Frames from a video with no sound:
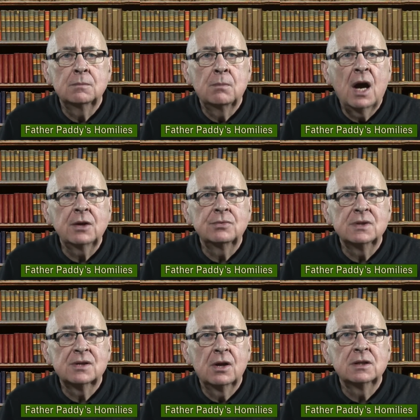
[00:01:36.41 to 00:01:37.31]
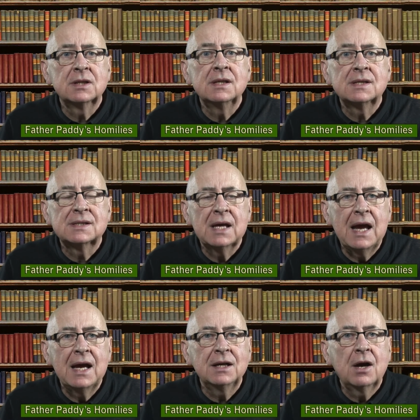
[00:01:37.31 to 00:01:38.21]
might result in
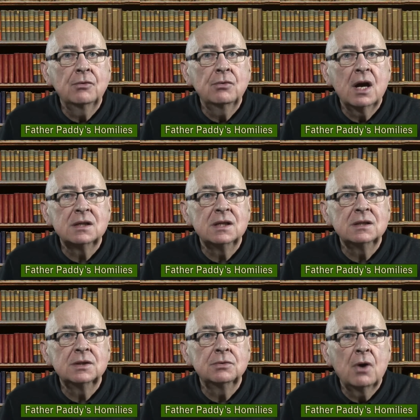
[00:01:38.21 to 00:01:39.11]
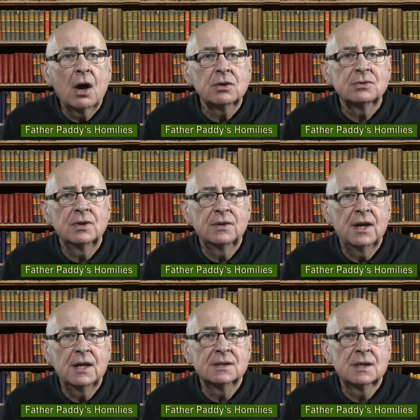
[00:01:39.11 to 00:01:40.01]
saying or writing derogatory
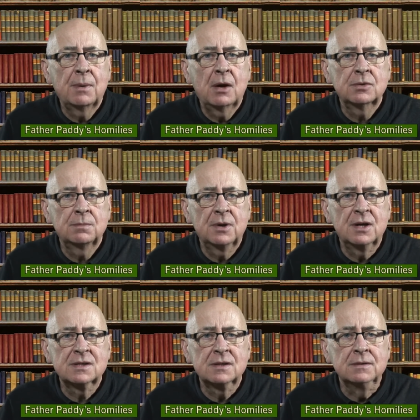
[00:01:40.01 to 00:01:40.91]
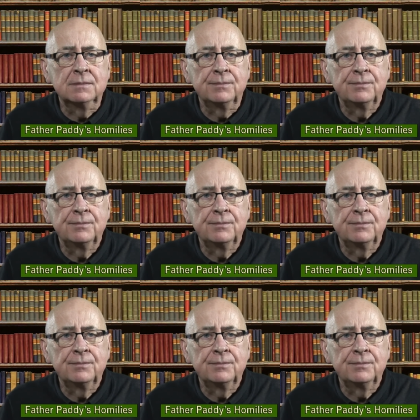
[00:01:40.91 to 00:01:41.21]
things about a person.